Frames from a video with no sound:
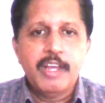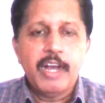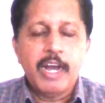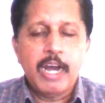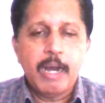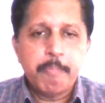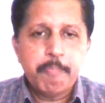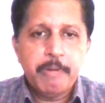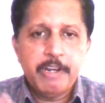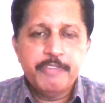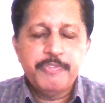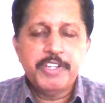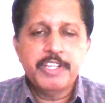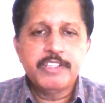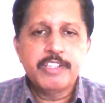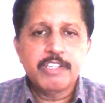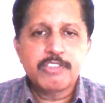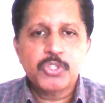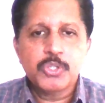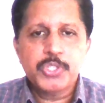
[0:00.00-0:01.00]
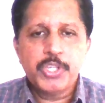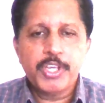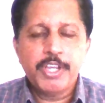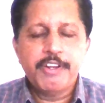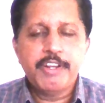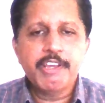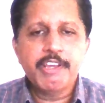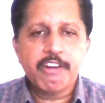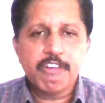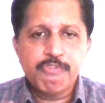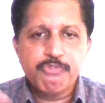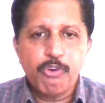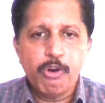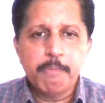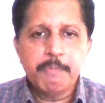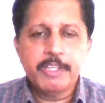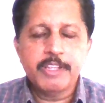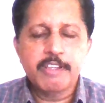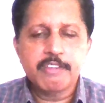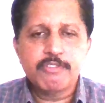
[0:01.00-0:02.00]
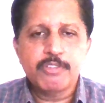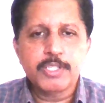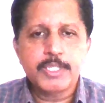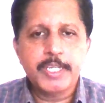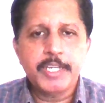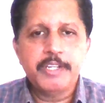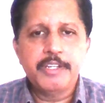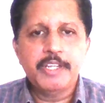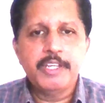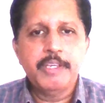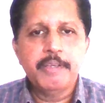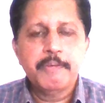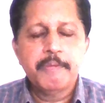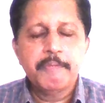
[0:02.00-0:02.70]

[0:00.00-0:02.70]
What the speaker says: uplifting the society, reforming the society.